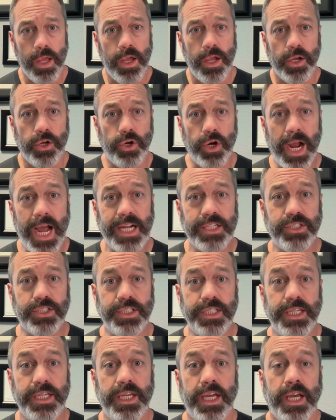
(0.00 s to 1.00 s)

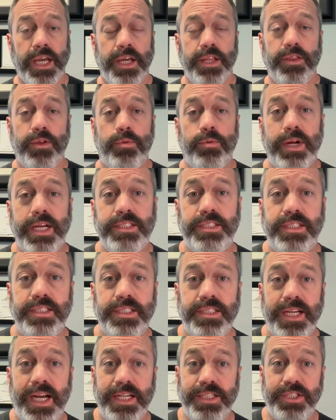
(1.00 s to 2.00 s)
Gradually, the rest
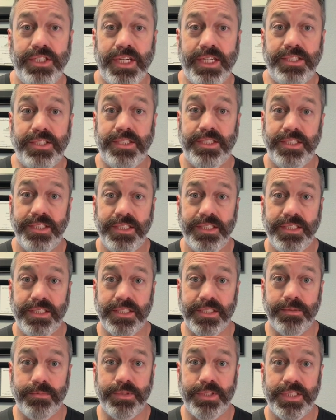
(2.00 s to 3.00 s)
and digest
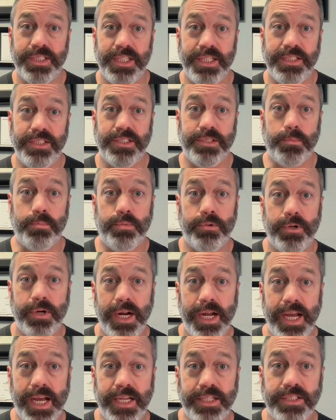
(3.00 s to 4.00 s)
system stays
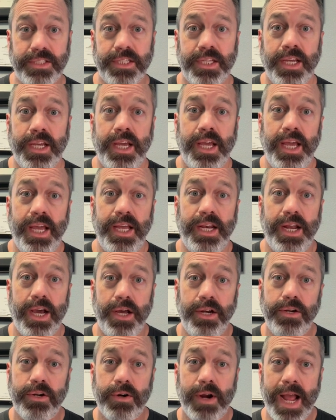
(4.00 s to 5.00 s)
suppressed and
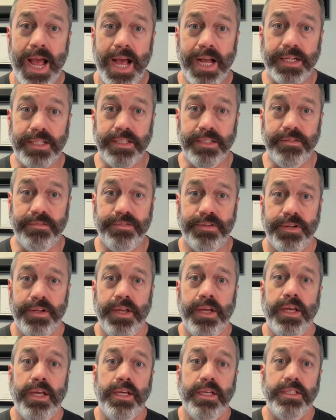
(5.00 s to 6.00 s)
underactive.
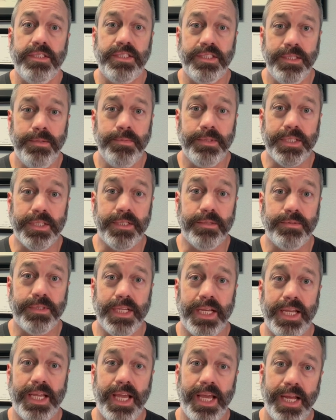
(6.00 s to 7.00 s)
Symptoms
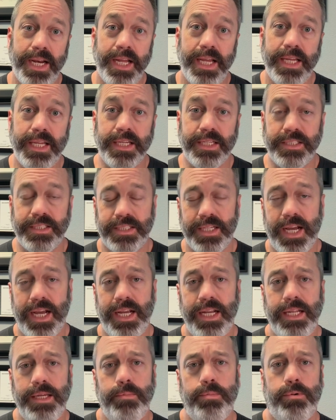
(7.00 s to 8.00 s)
like headache,
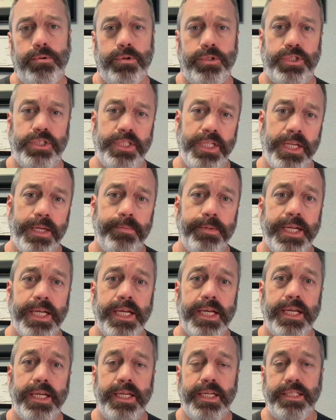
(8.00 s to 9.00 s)
anxiety, poor
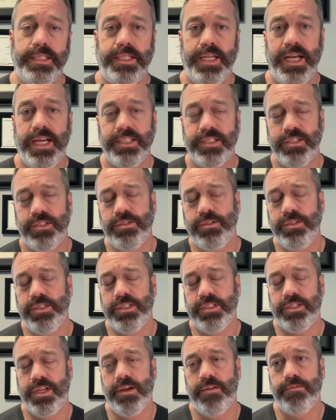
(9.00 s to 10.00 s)
stamina, intestinal
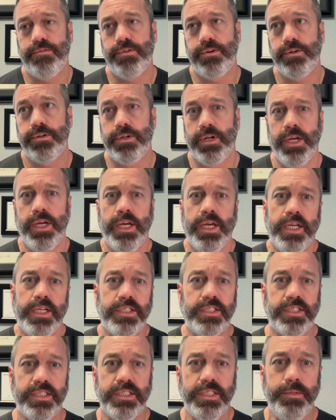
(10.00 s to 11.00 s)
discomfort,
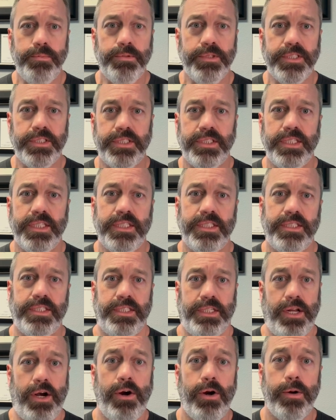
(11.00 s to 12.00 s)
sleeplessness,
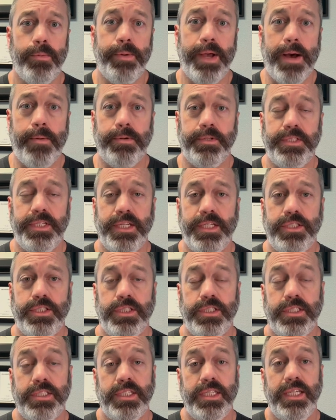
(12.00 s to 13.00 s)
and heart
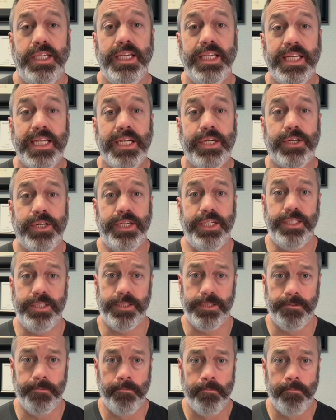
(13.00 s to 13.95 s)
palpitations increase